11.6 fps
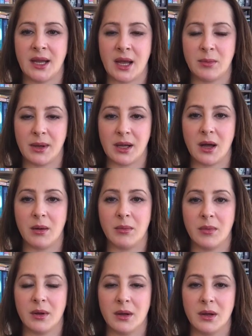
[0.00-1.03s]
had become.
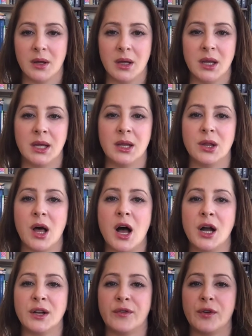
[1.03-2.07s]
He
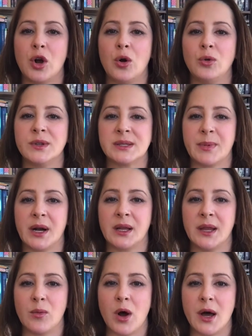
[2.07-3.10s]
longed for cold,
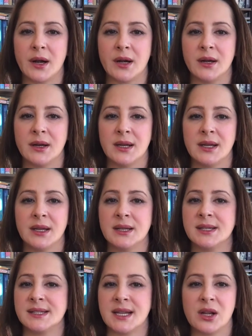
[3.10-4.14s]
sparkling water,
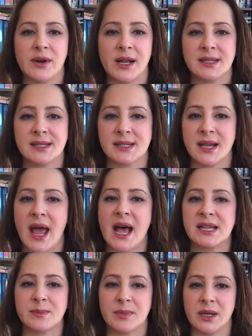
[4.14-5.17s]
cigarettes,
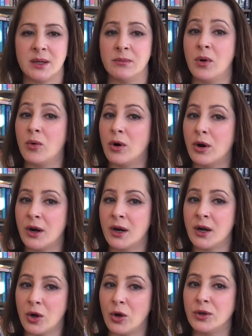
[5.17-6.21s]
aspirin,
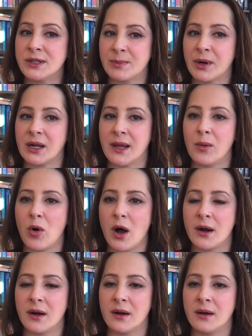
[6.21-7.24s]
more cold, sparkling
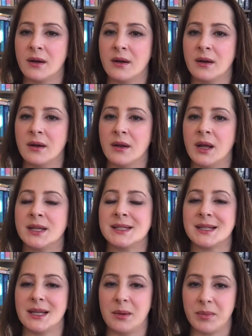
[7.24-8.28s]
water, and
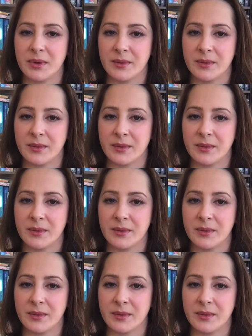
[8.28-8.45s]
sleep.